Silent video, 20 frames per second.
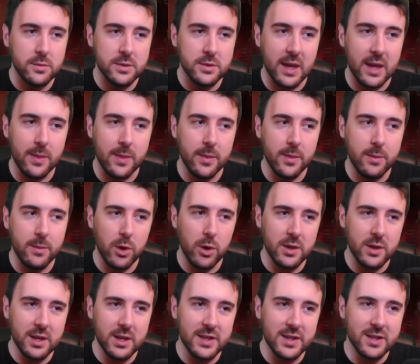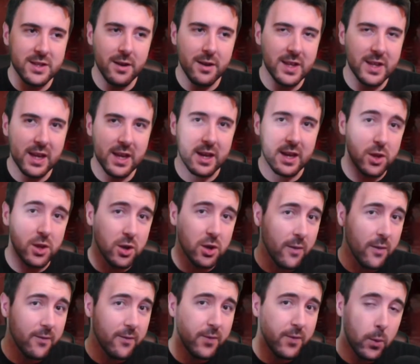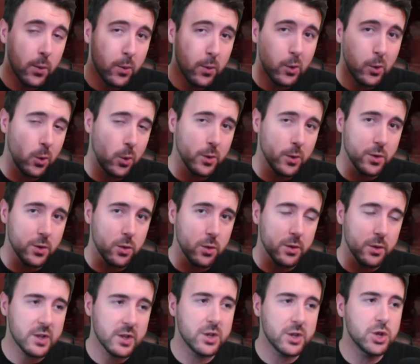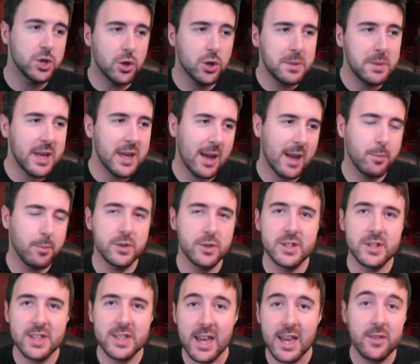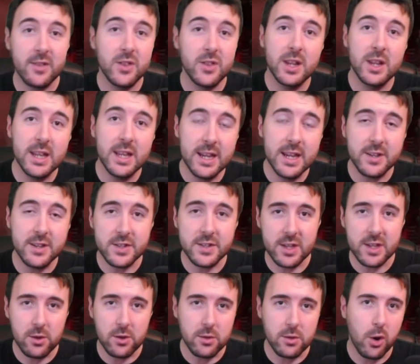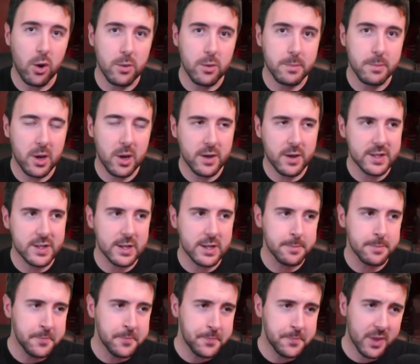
then one of these guys here, you got 4 Khorne Gores, should be able to take the leader skill on passing.